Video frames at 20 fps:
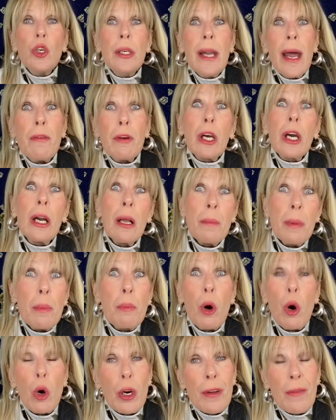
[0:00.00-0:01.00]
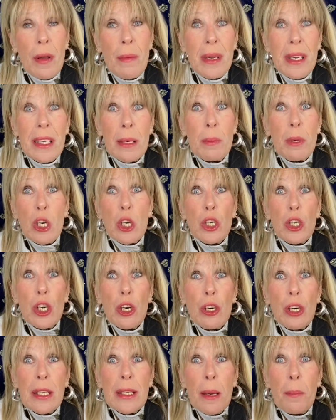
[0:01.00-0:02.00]
never going to be part of it, Missy, because
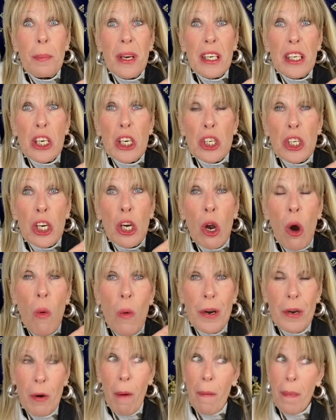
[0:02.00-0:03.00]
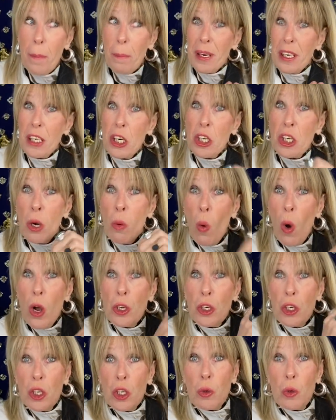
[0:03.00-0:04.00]
there is a petition going on. The petition
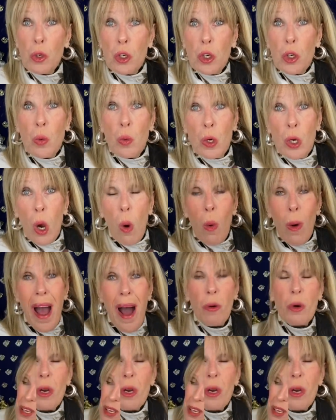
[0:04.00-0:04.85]
wants you to go out.